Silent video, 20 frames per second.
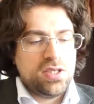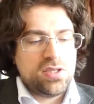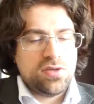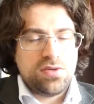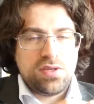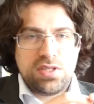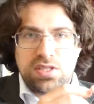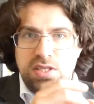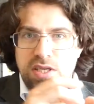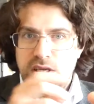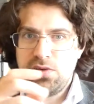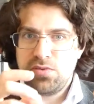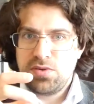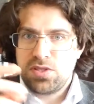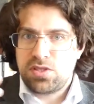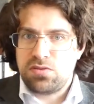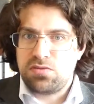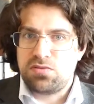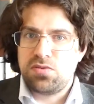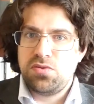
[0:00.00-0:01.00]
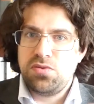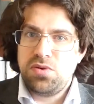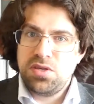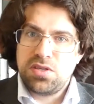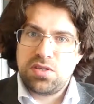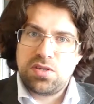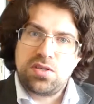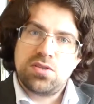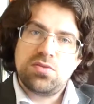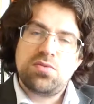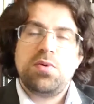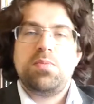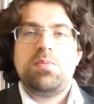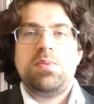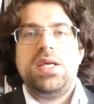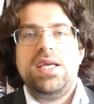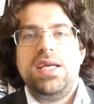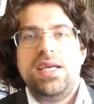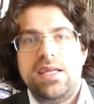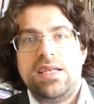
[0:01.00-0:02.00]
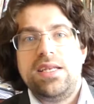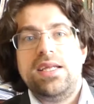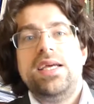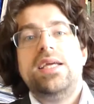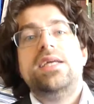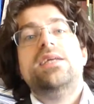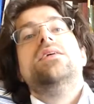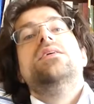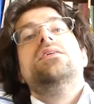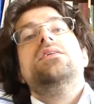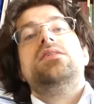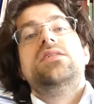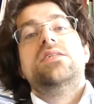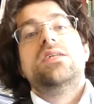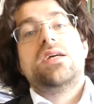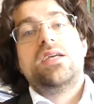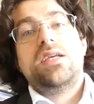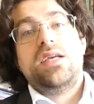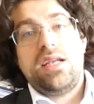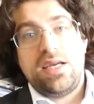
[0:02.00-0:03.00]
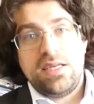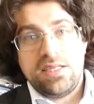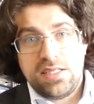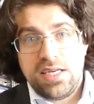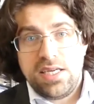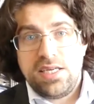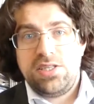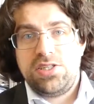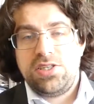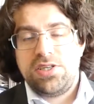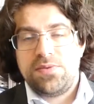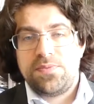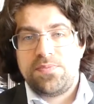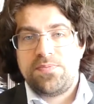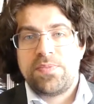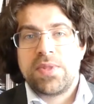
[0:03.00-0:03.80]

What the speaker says: So the sequence of coordinates would be in a serialization.